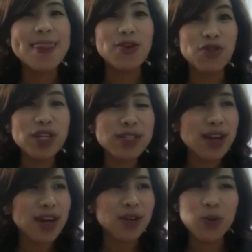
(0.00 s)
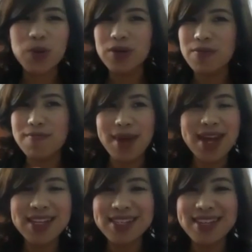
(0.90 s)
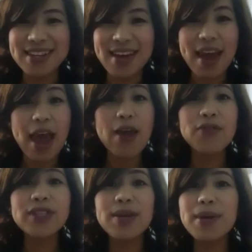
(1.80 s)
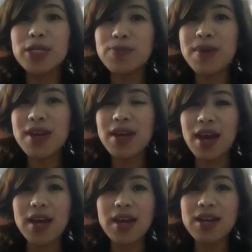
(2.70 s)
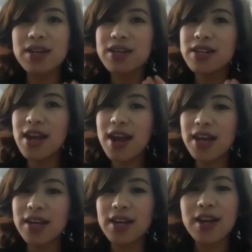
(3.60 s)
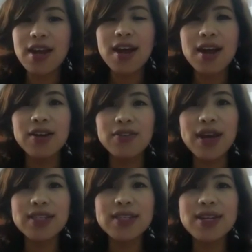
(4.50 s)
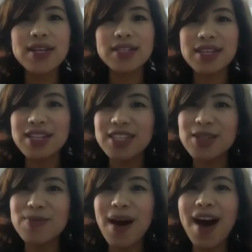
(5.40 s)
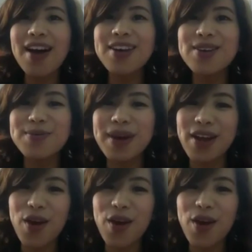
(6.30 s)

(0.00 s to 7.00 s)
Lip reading: The results were amazing. Every time I speak, I can connect, resonate and inspire my